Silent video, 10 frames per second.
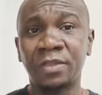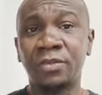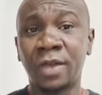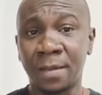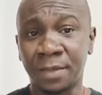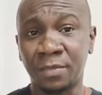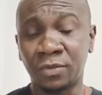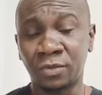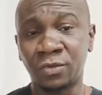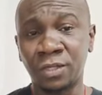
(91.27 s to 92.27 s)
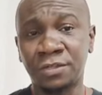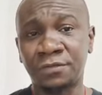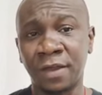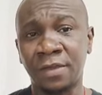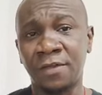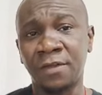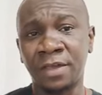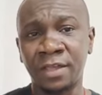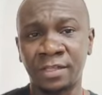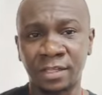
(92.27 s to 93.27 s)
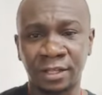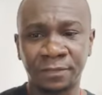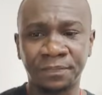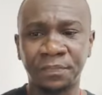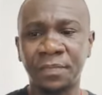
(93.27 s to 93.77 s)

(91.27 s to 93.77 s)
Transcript: you can be able to do this very easily.